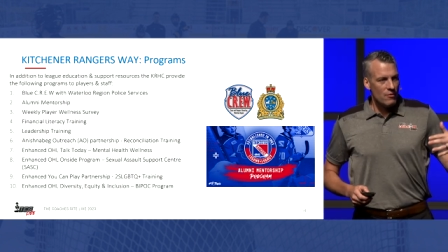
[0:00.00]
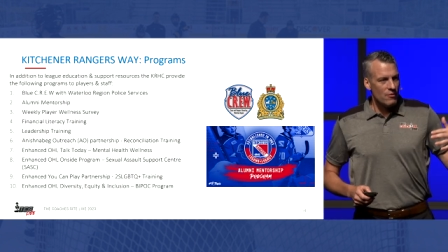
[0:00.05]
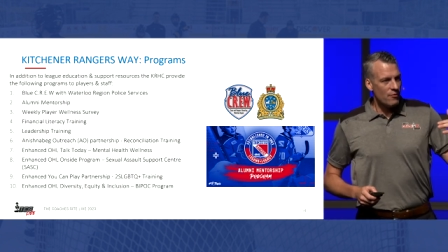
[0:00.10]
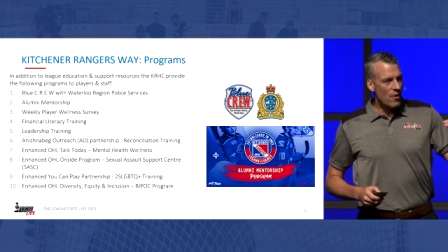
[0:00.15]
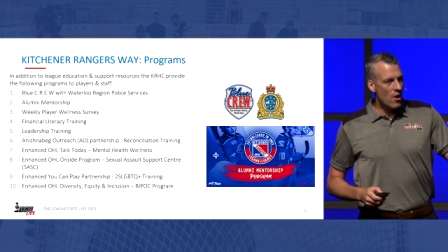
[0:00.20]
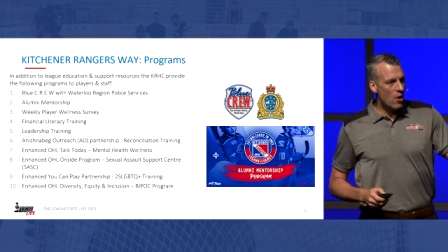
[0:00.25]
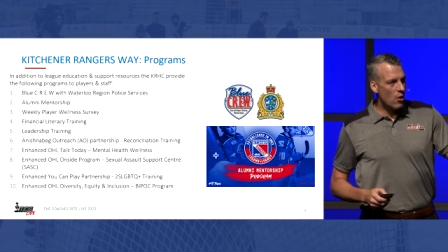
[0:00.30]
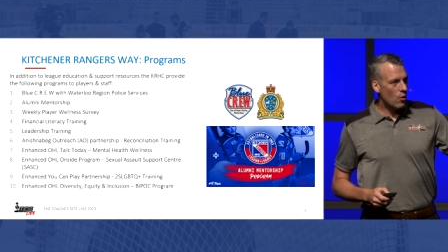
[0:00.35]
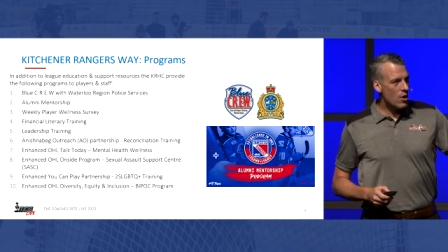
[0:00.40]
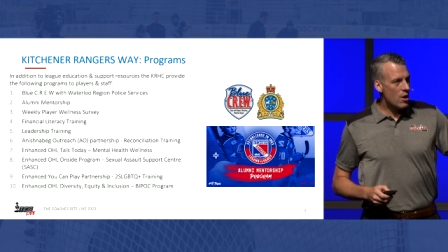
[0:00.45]

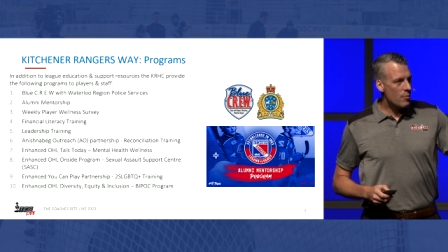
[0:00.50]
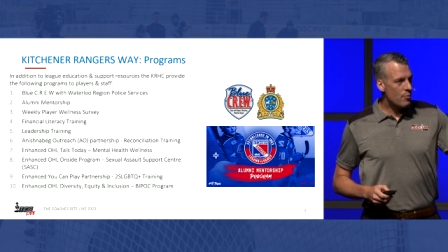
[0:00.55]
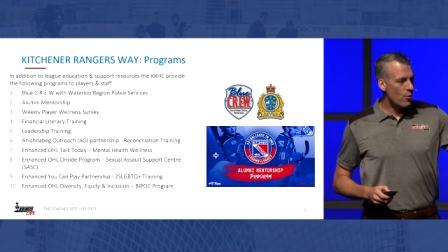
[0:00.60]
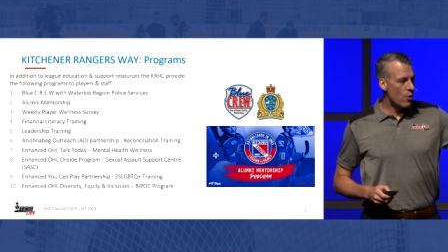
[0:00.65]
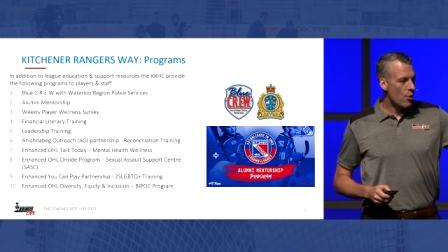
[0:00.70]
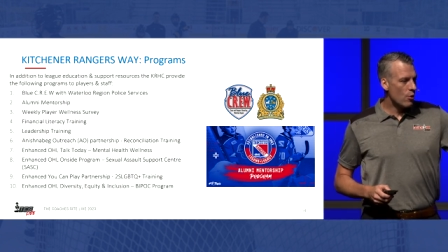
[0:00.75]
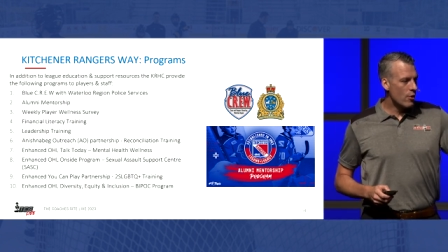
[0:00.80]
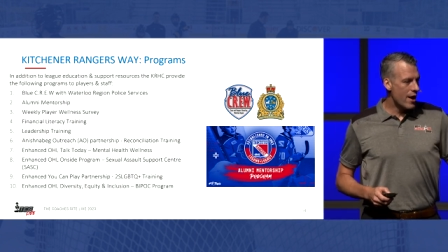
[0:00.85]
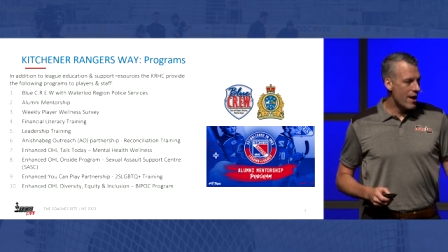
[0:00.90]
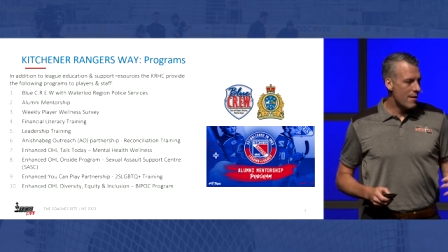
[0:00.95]
follow our
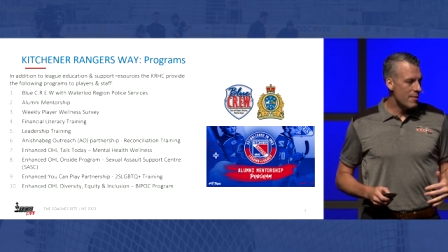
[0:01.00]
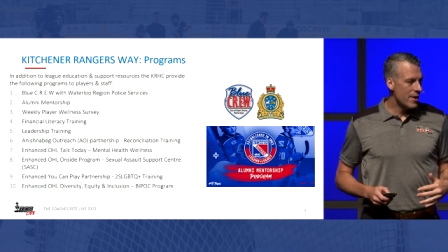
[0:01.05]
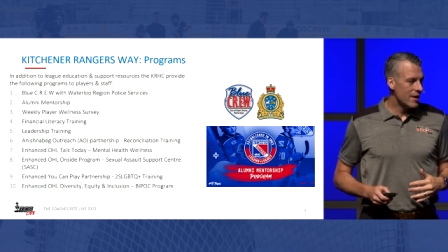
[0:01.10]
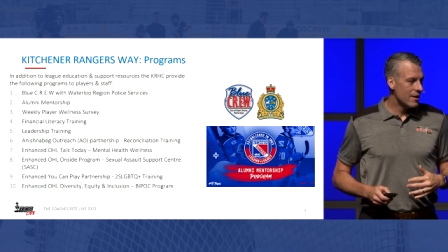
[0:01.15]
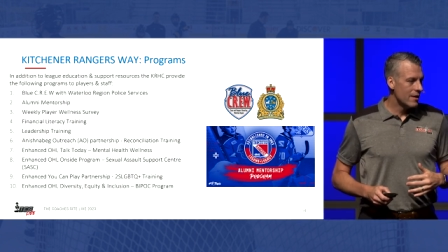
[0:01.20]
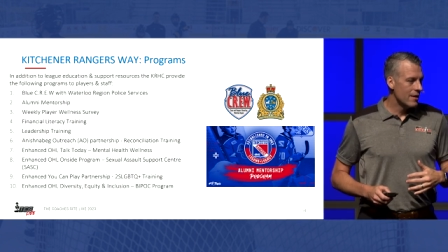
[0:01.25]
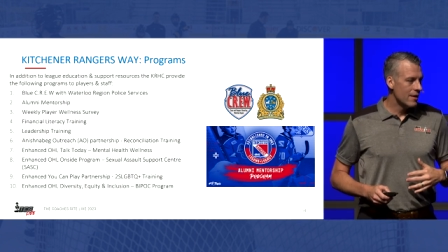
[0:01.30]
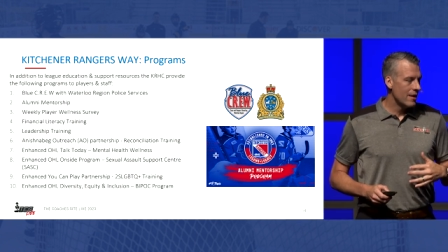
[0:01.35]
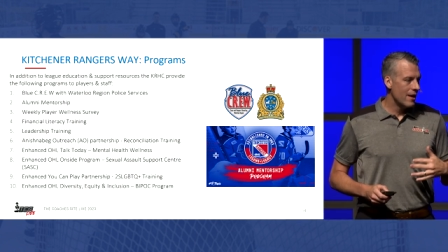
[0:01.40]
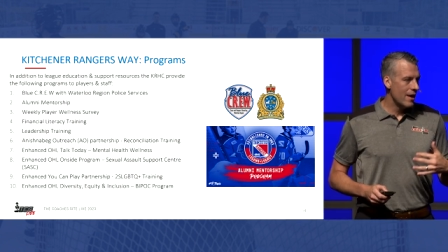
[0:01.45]

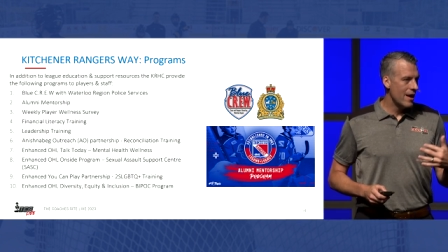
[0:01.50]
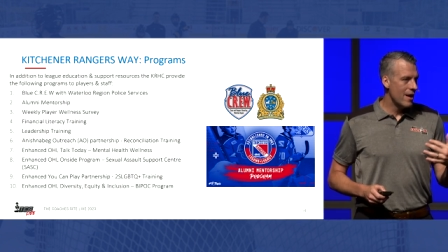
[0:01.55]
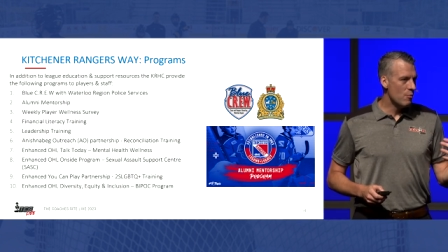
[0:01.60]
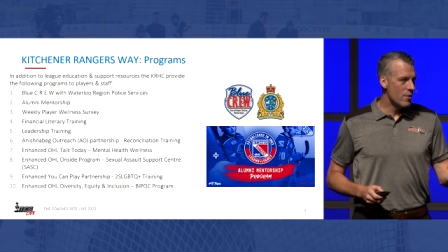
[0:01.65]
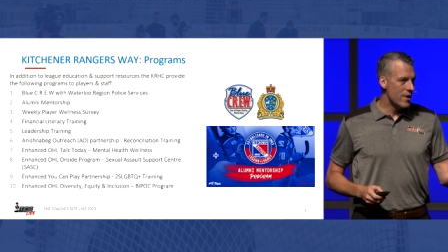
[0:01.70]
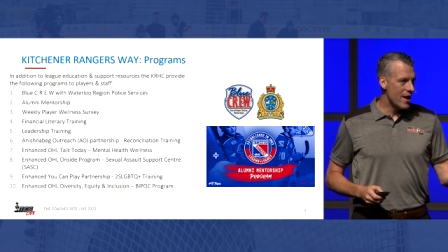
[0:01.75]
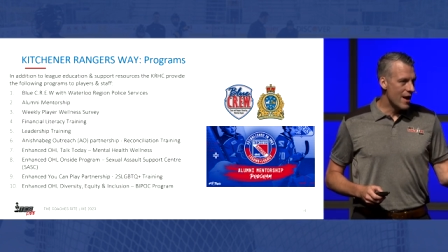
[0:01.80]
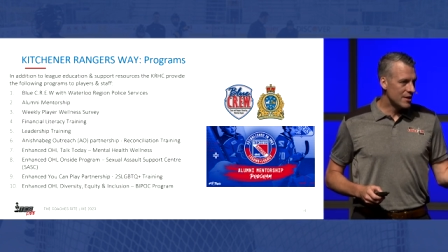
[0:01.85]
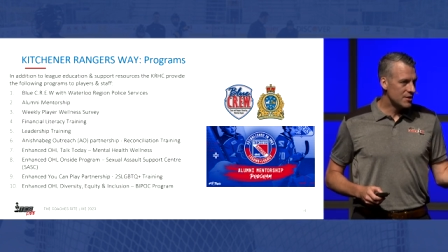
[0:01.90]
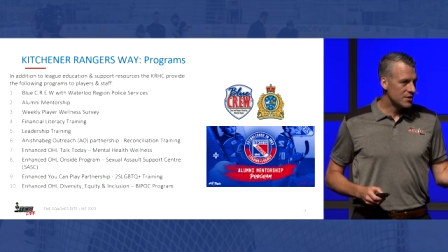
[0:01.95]
programming,
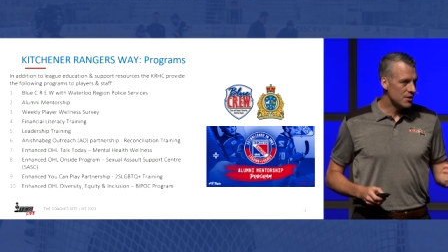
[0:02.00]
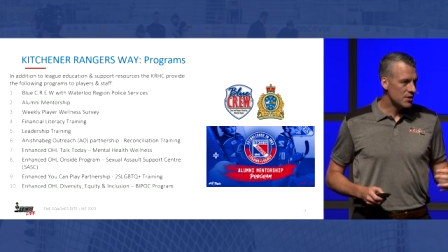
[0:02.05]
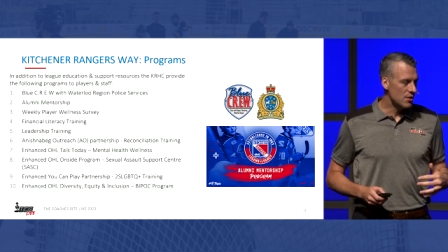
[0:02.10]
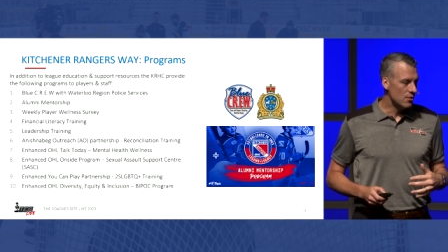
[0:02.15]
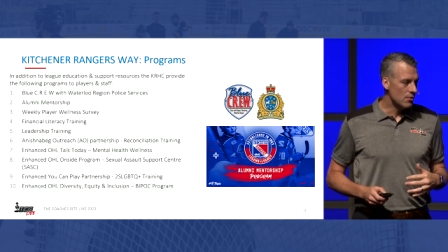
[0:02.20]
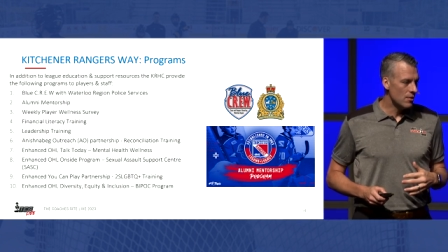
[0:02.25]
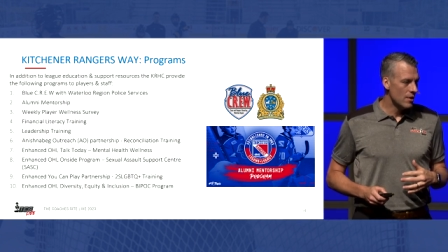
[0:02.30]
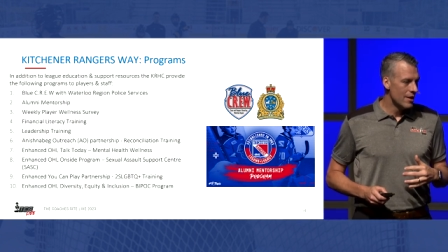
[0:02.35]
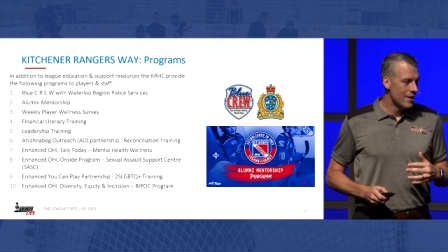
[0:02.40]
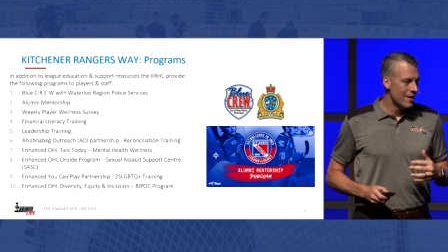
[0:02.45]
and we
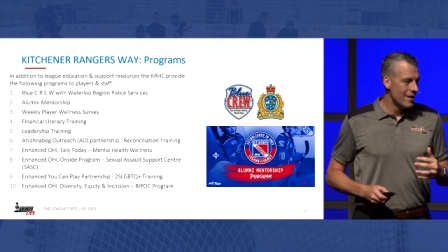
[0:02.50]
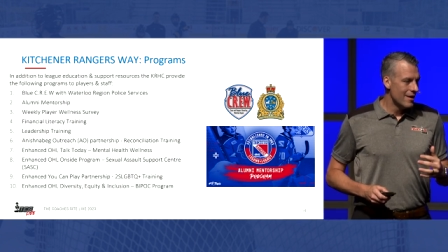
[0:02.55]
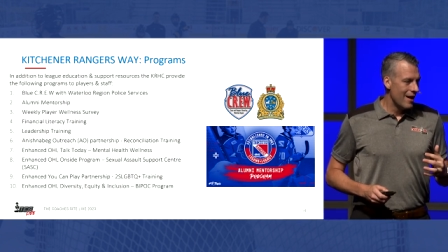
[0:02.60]
execute.